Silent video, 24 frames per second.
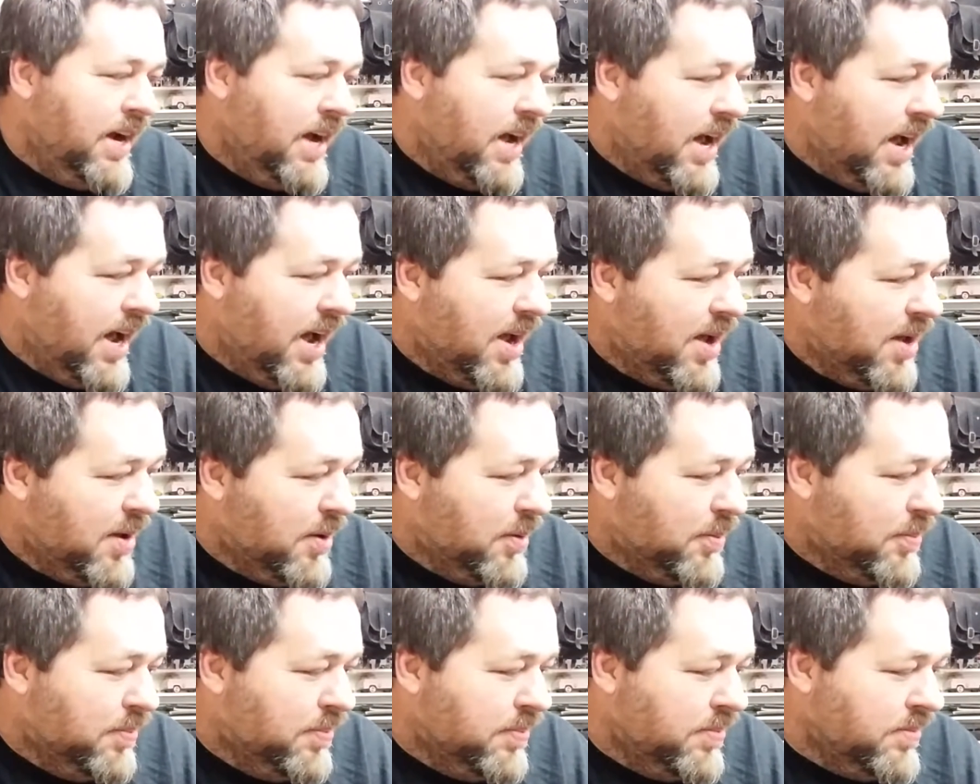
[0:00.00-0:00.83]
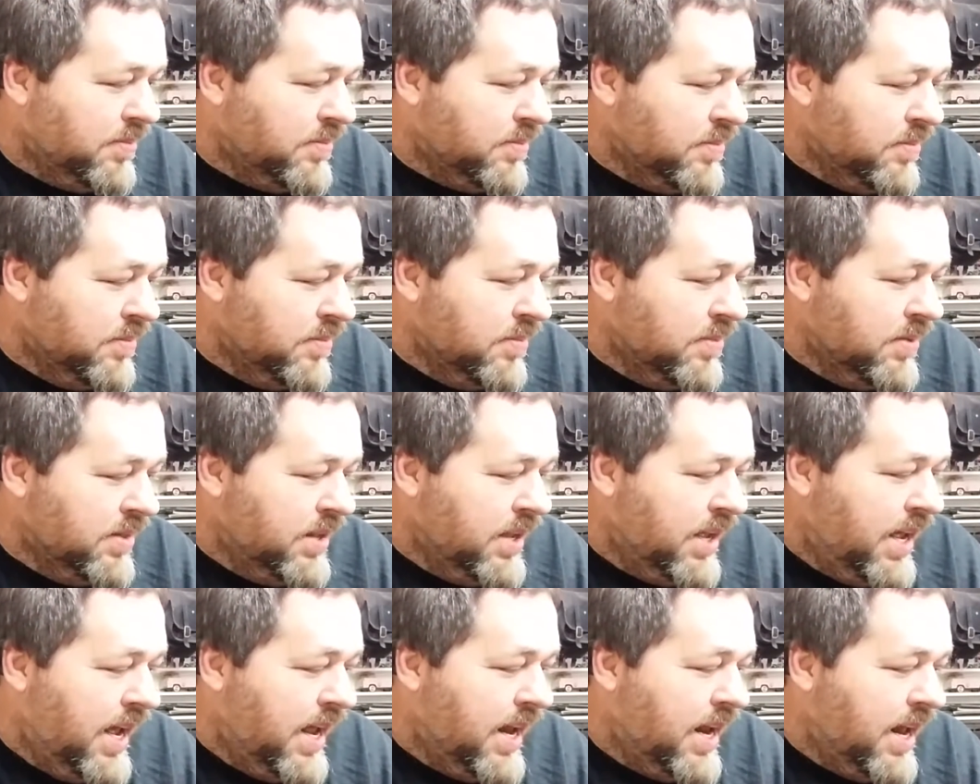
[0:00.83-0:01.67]
And
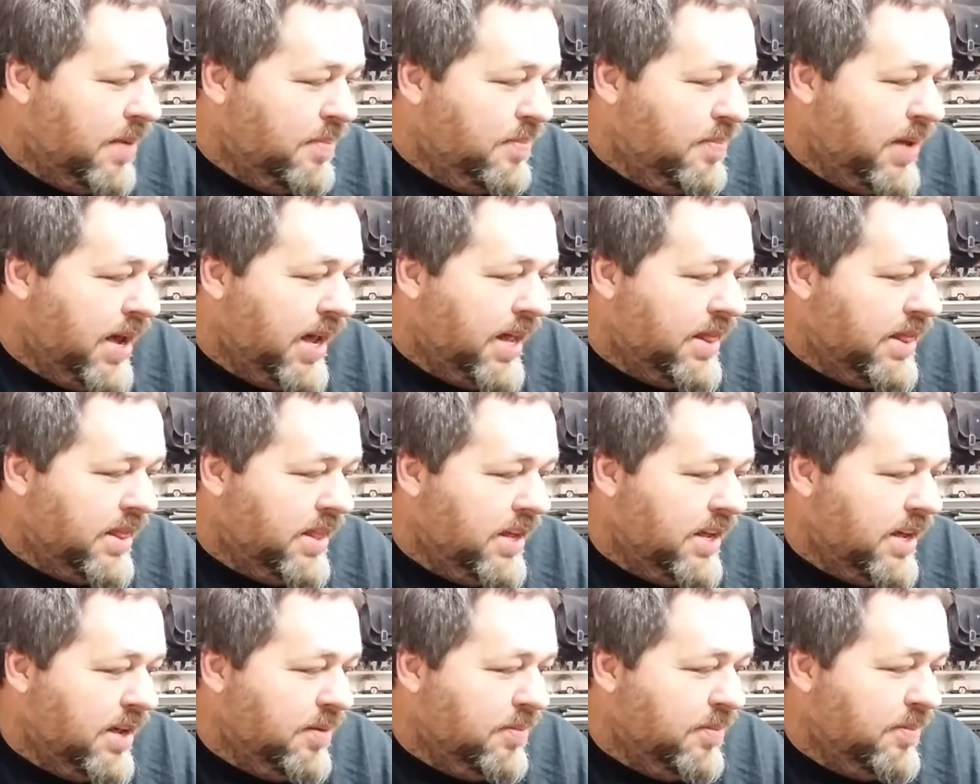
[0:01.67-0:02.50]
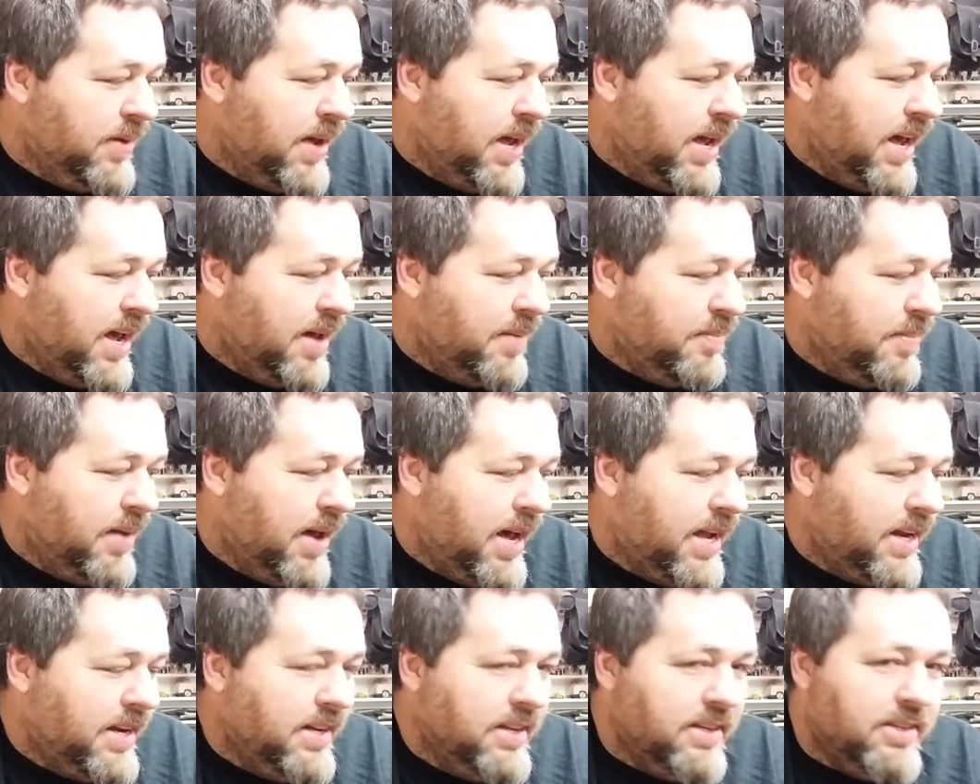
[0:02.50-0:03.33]
I met them at
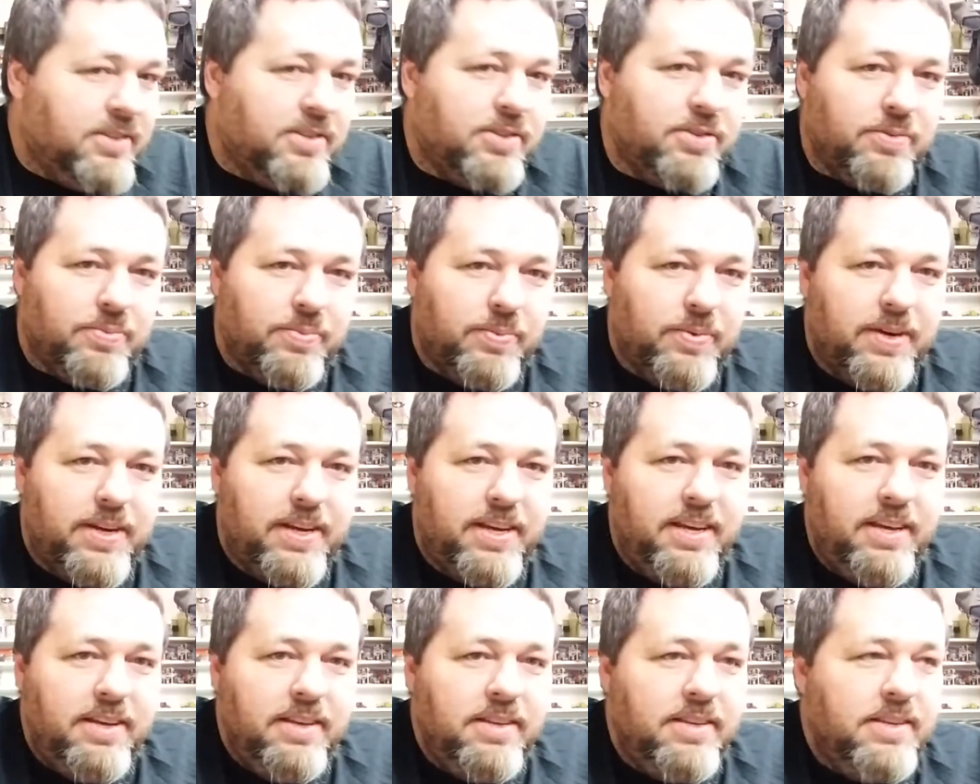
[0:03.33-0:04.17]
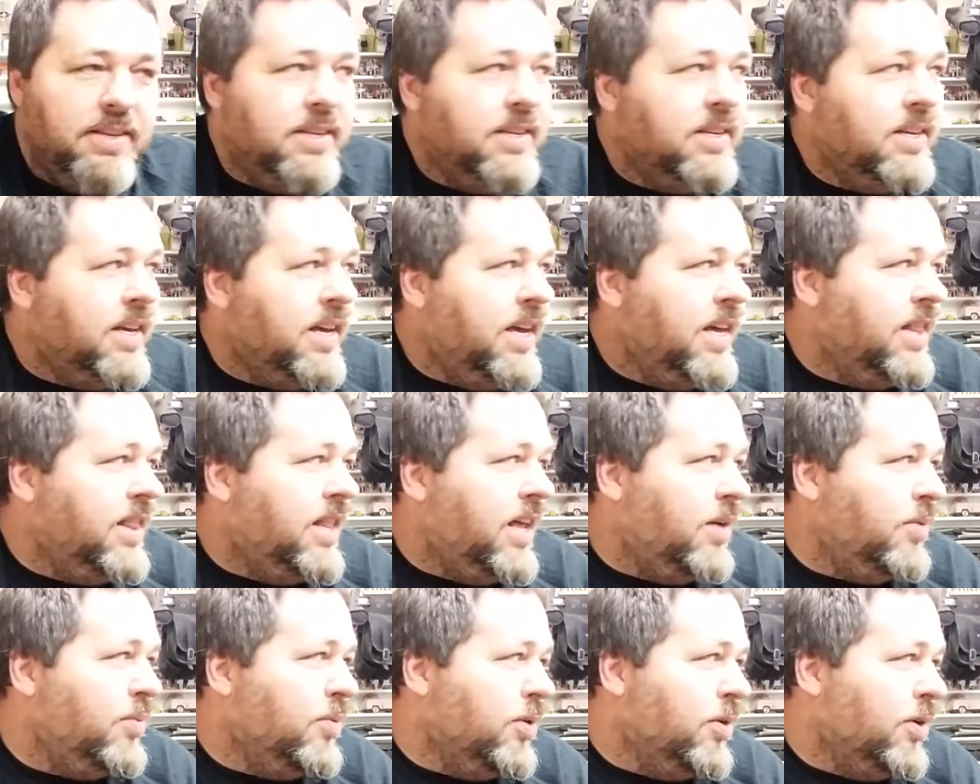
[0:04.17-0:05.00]
Madness 3. And
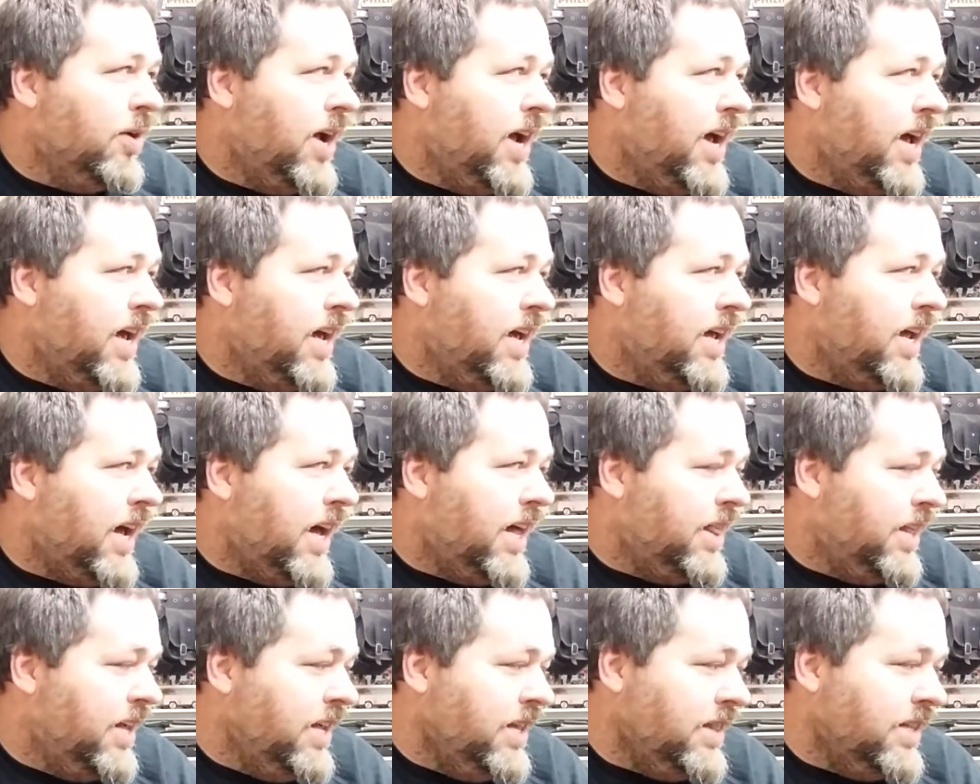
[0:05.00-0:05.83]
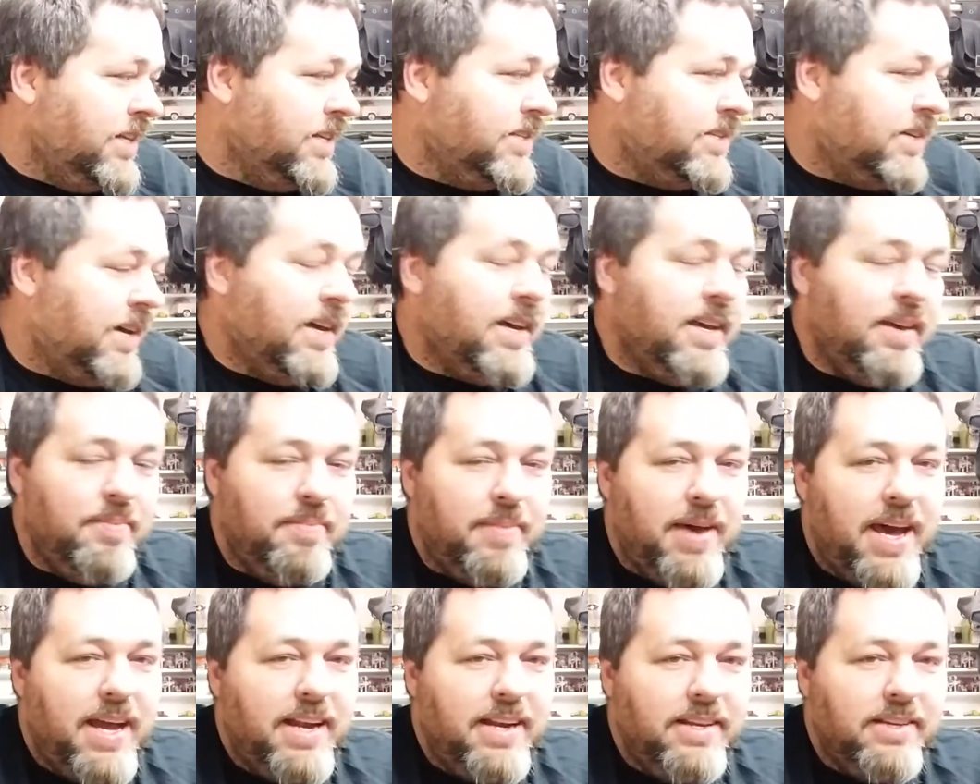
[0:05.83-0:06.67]
they were at, I think, the second
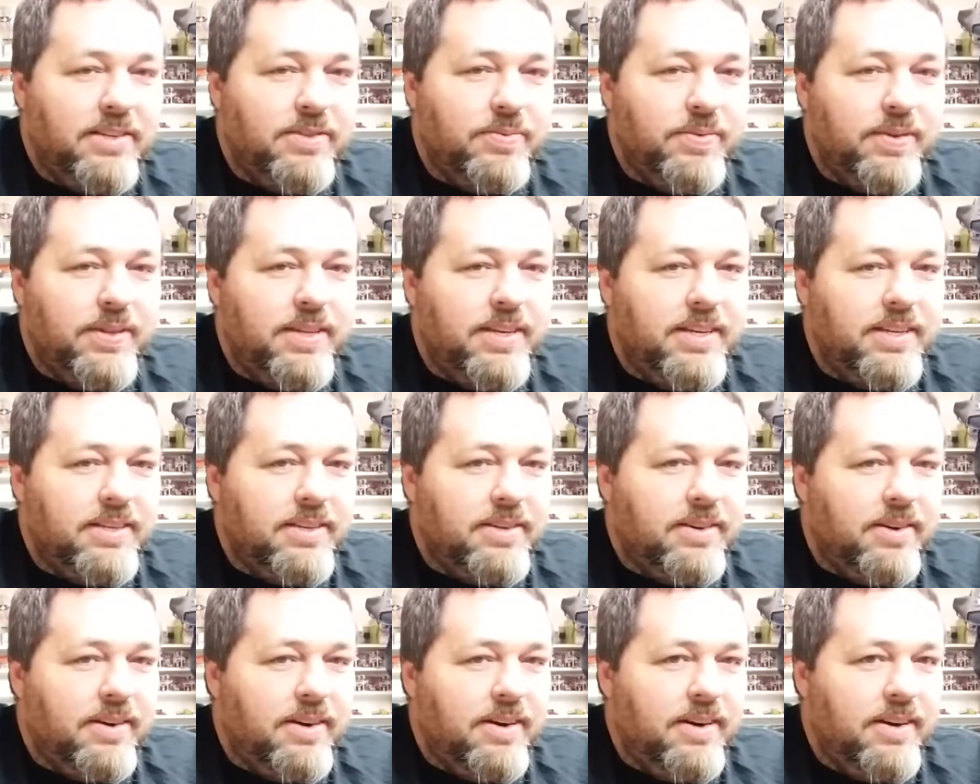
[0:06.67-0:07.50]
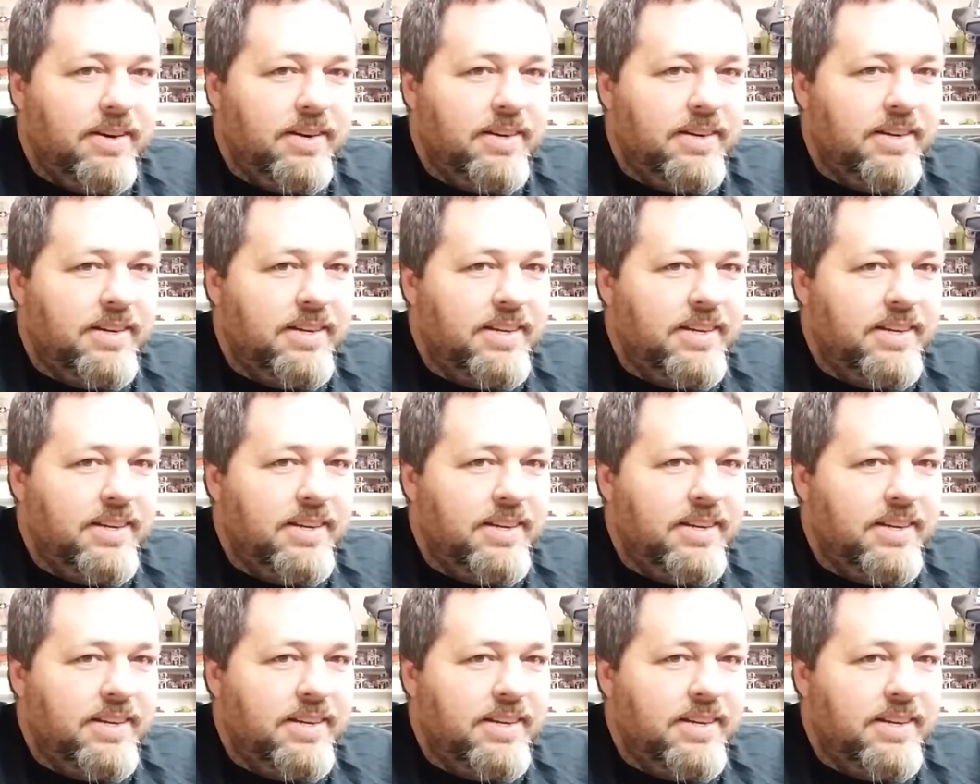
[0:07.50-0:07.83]
Madness with this car.